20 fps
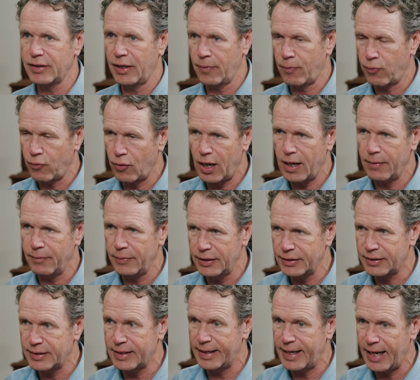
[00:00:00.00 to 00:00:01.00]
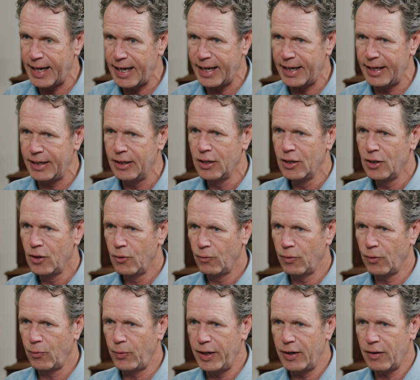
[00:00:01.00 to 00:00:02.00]
And the problem is today,
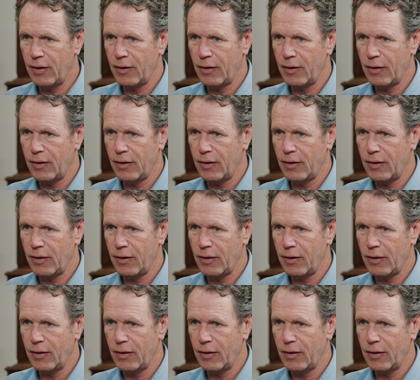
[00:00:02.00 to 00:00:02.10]
where we